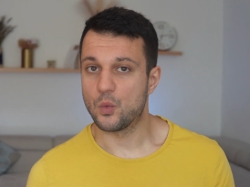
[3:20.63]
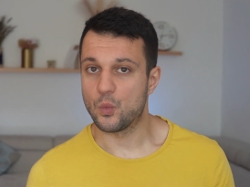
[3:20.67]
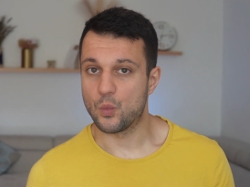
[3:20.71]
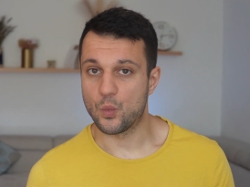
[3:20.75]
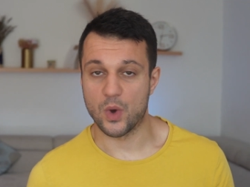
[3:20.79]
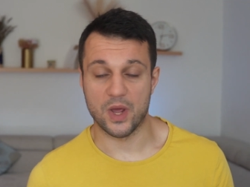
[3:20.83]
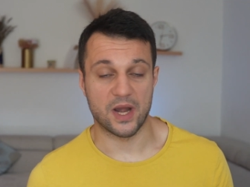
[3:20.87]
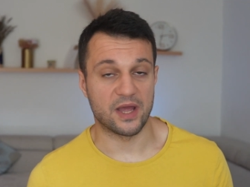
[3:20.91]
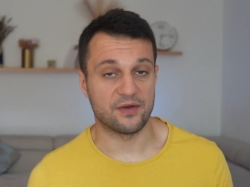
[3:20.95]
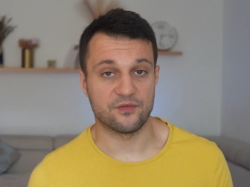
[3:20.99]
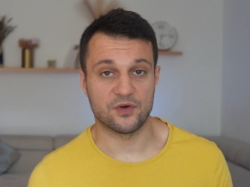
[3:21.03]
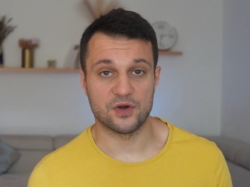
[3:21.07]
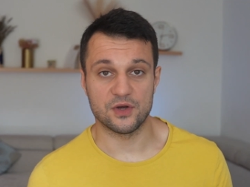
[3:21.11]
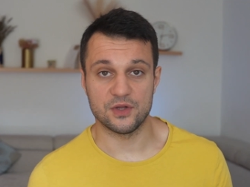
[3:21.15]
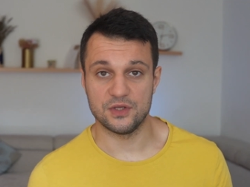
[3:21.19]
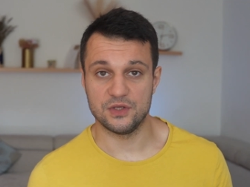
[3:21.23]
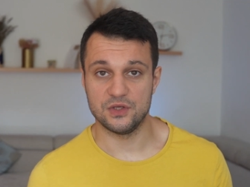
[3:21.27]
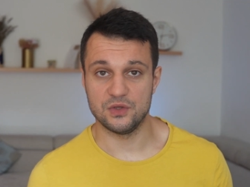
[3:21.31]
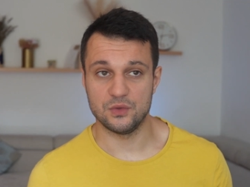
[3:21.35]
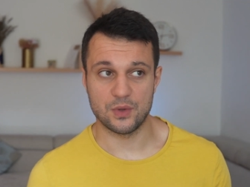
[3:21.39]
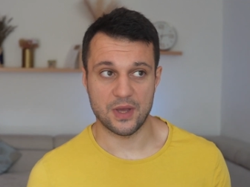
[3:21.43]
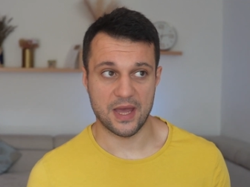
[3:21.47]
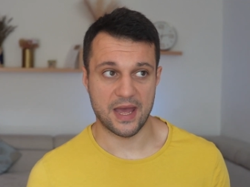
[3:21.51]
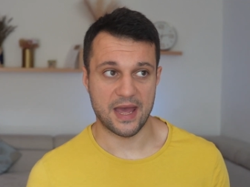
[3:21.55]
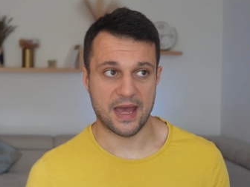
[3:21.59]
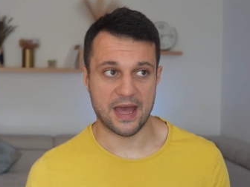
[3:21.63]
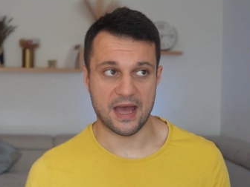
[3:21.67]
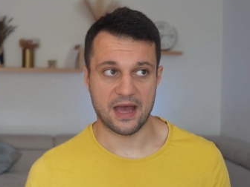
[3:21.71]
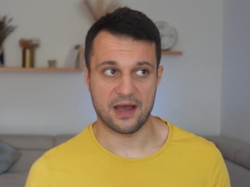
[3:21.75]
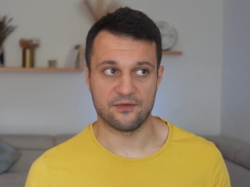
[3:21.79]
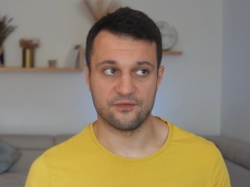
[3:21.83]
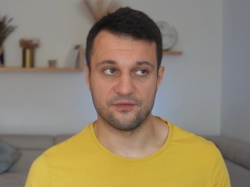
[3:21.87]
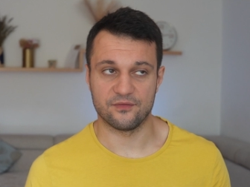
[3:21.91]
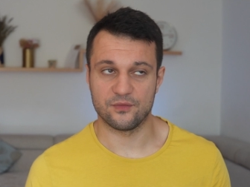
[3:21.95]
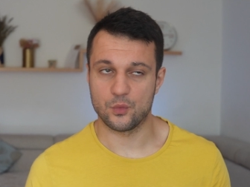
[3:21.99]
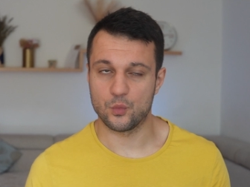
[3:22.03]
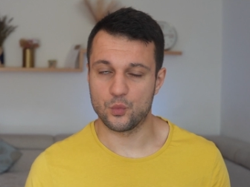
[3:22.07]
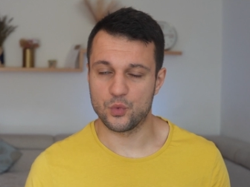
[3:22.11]
whatever you
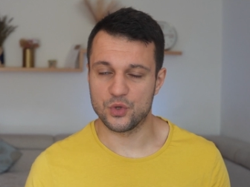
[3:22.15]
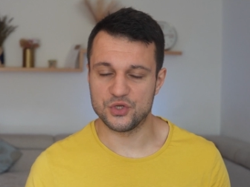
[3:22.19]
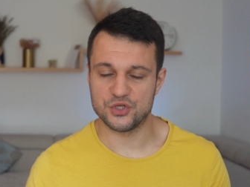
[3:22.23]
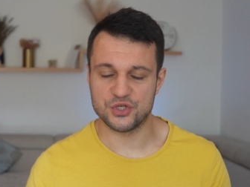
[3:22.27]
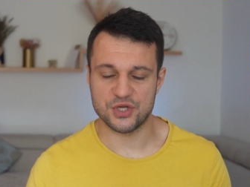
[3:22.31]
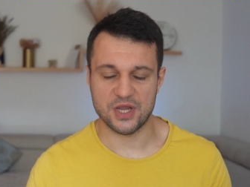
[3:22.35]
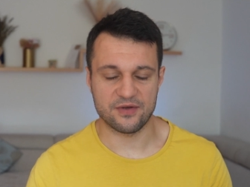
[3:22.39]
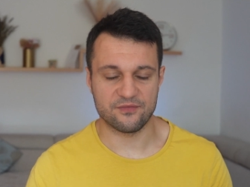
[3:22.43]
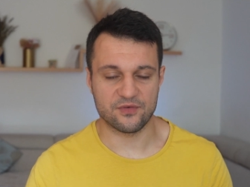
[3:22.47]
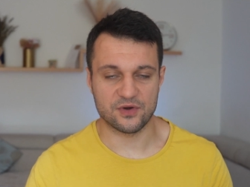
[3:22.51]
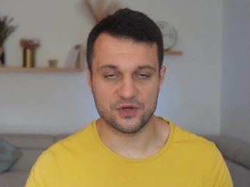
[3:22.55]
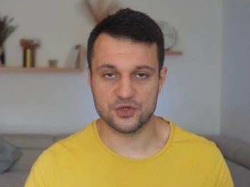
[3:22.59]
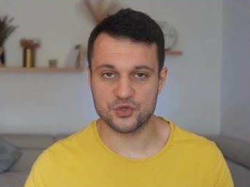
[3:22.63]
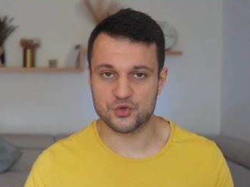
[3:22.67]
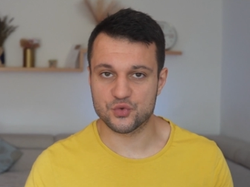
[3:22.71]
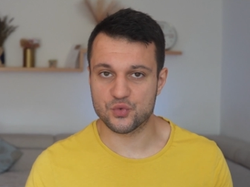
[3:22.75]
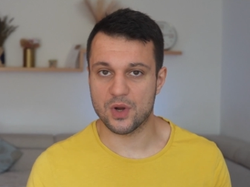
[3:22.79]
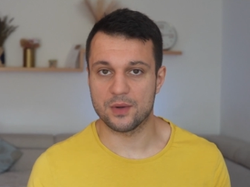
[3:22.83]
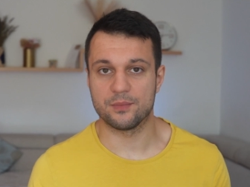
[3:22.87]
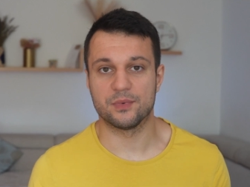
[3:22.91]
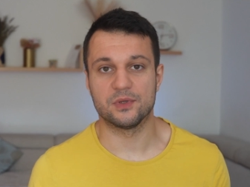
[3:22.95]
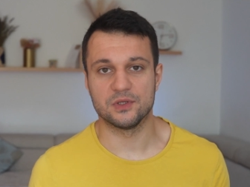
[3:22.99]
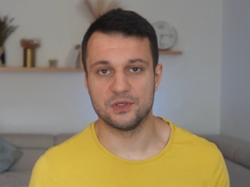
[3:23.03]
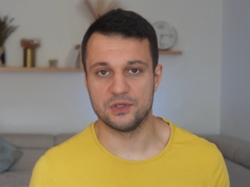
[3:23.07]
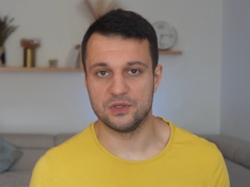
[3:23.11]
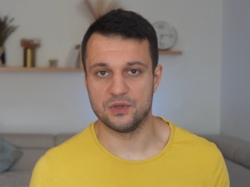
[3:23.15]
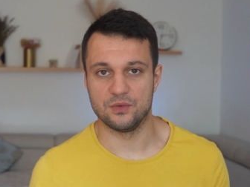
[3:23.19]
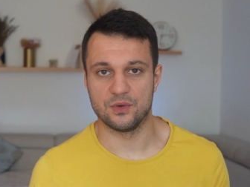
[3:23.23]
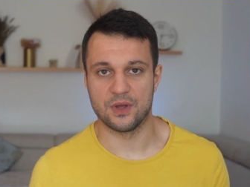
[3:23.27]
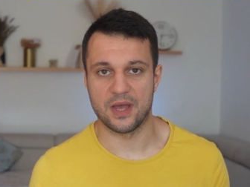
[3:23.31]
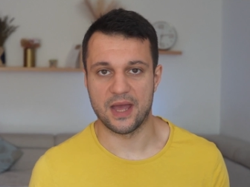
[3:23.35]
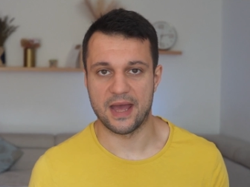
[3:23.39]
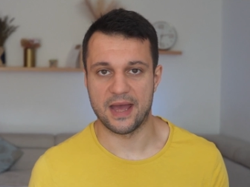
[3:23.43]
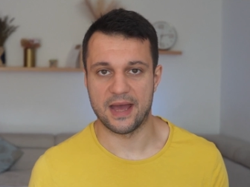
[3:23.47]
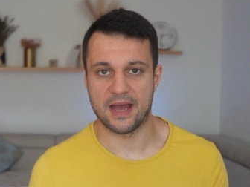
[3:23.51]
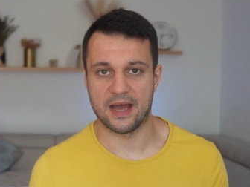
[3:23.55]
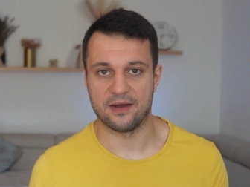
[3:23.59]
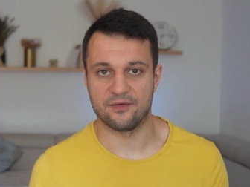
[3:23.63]
have, whichever trouble you
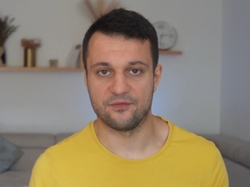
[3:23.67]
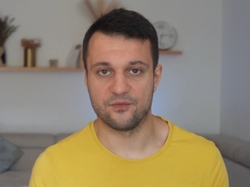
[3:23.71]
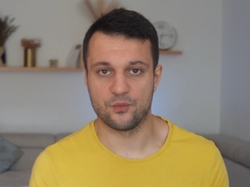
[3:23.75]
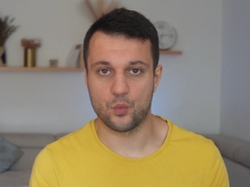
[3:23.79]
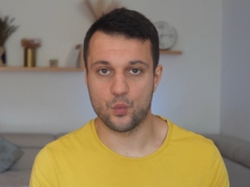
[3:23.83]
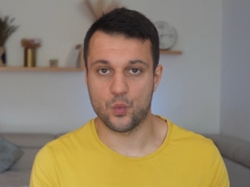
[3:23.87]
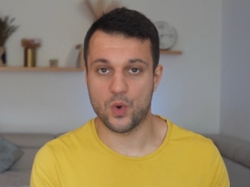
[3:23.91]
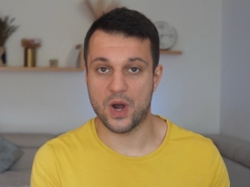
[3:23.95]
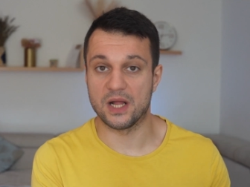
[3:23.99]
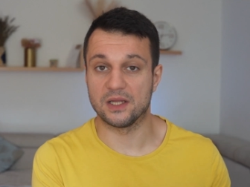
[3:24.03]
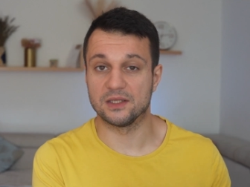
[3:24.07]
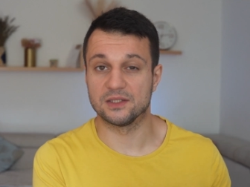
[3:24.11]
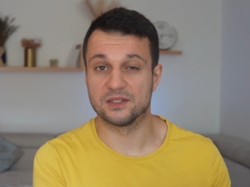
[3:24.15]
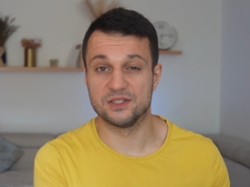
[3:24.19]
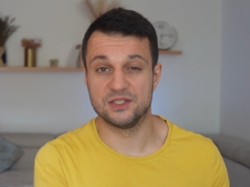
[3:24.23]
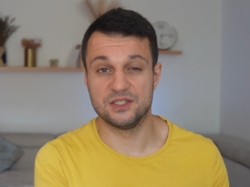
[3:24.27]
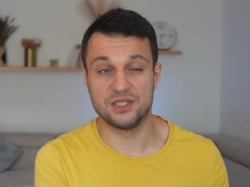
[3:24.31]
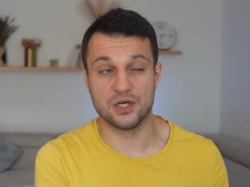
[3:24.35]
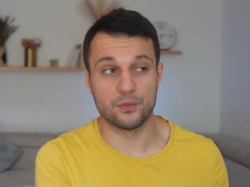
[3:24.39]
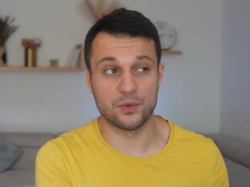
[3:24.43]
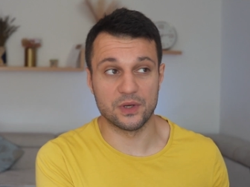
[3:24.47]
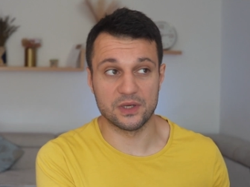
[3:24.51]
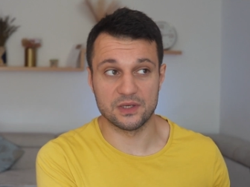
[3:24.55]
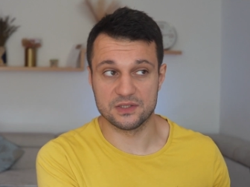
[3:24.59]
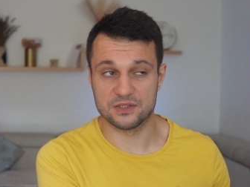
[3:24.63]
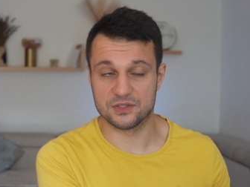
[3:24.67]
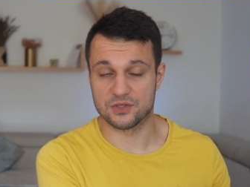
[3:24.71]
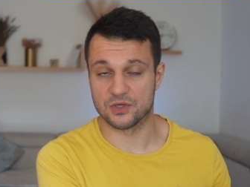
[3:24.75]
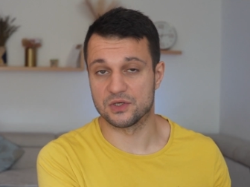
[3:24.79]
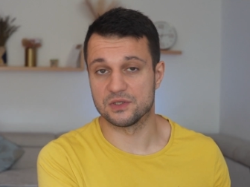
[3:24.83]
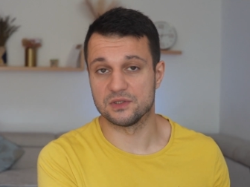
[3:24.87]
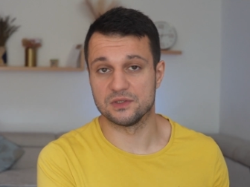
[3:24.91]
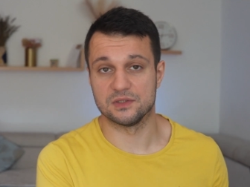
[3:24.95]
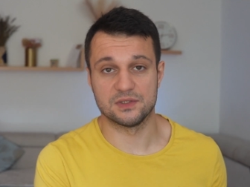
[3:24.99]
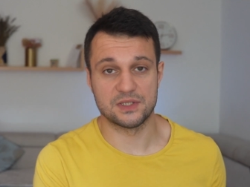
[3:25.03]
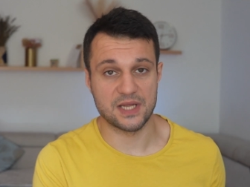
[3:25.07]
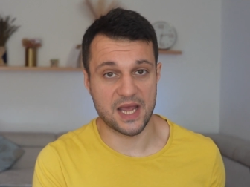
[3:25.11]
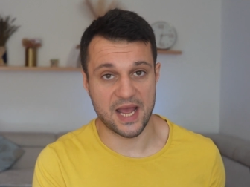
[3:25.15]
have while doing
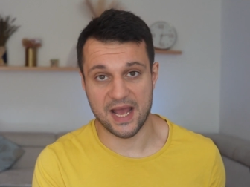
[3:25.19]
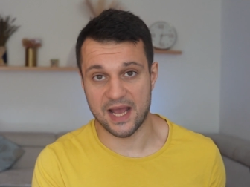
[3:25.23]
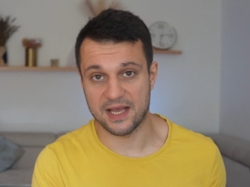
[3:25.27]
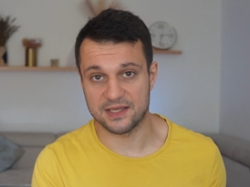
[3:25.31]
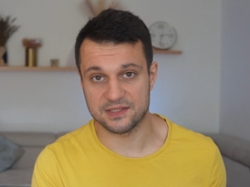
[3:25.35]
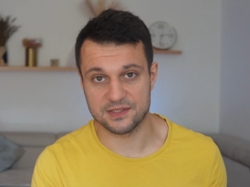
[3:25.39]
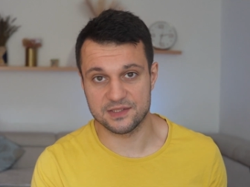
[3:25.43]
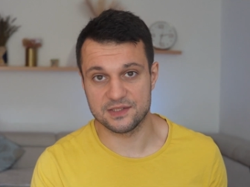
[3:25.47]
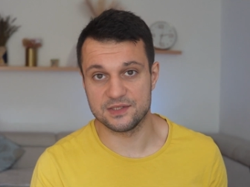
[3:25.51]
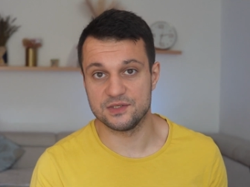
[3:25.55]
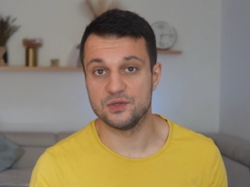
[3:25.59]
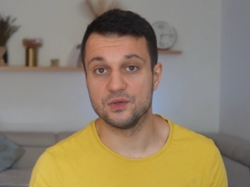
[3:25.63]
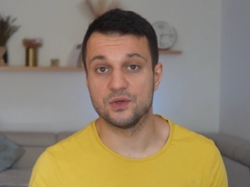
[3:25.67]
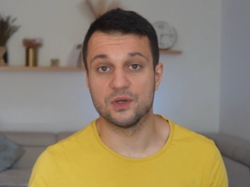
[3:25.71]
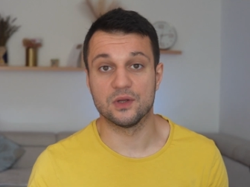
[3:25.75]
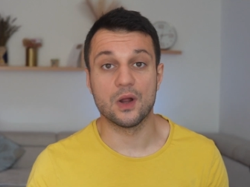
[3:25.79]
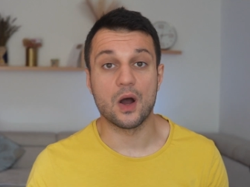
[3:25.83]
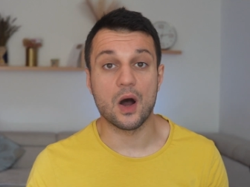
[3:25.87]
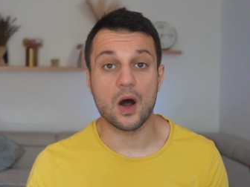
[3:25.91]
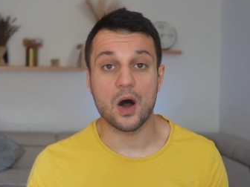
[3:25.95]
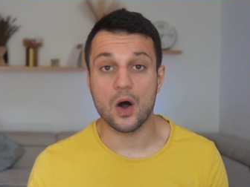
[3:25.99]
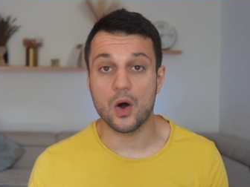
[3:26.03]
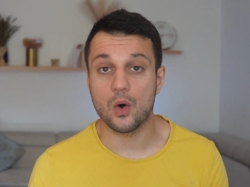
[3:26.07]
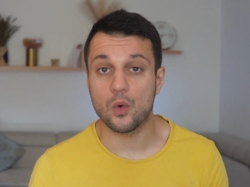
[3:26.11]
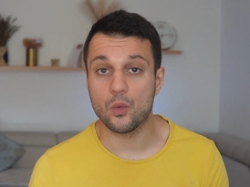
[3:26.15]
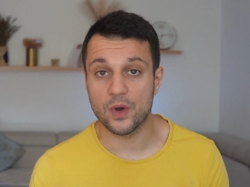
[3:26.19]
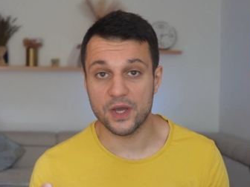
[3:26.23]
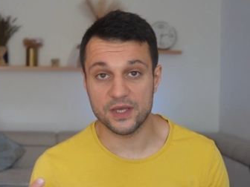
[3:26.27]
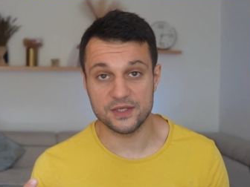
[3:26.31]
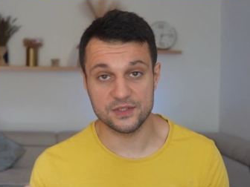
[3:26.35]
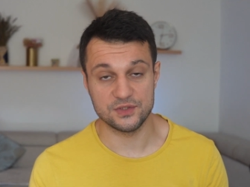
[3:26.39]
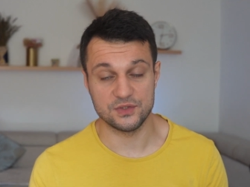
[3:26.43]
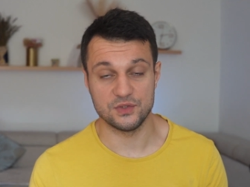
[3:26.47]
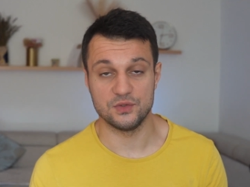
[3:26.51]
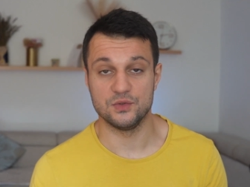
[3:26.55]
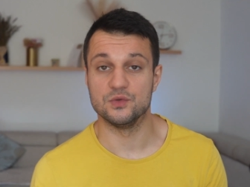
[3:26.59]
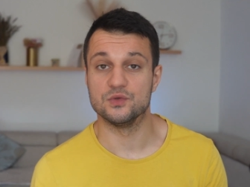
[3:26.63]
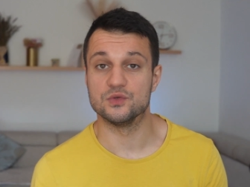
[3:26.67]
certain tasks, you can
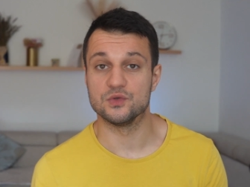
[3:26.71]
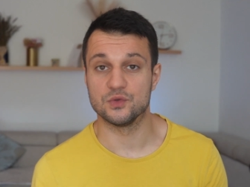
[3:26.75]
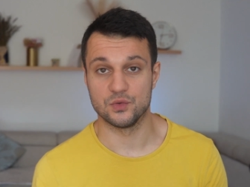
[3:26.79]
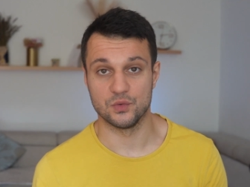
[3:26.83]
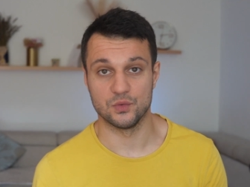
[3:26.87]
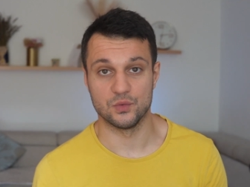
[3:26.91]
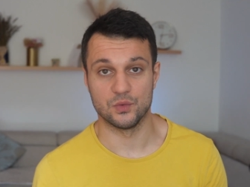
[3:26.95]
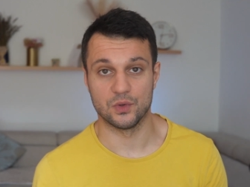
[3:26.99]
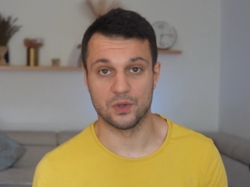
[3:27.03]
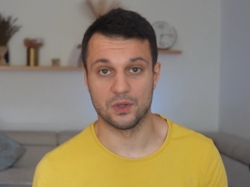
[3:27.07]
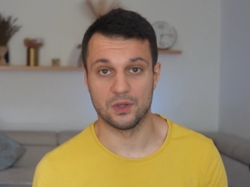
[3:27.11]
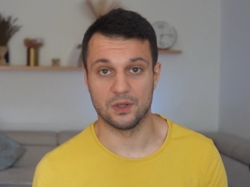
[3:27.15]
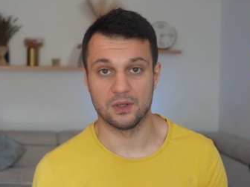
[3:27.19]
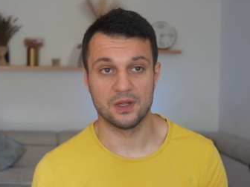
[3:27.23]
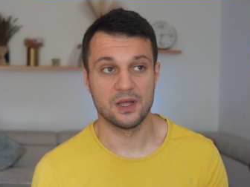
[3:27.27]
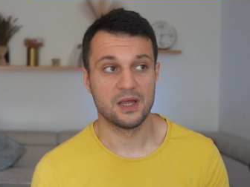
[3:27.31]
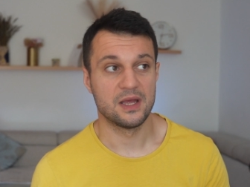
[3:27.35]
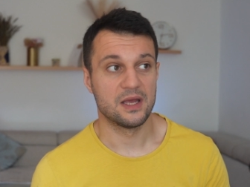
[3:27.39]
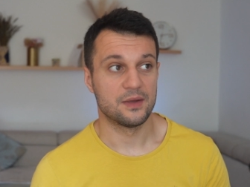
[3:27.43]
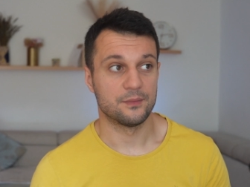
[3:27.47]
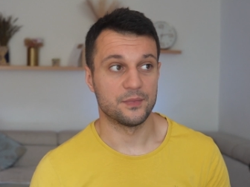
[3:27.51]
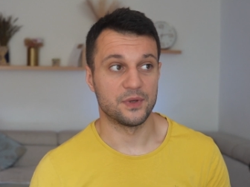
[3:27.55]
always use Google,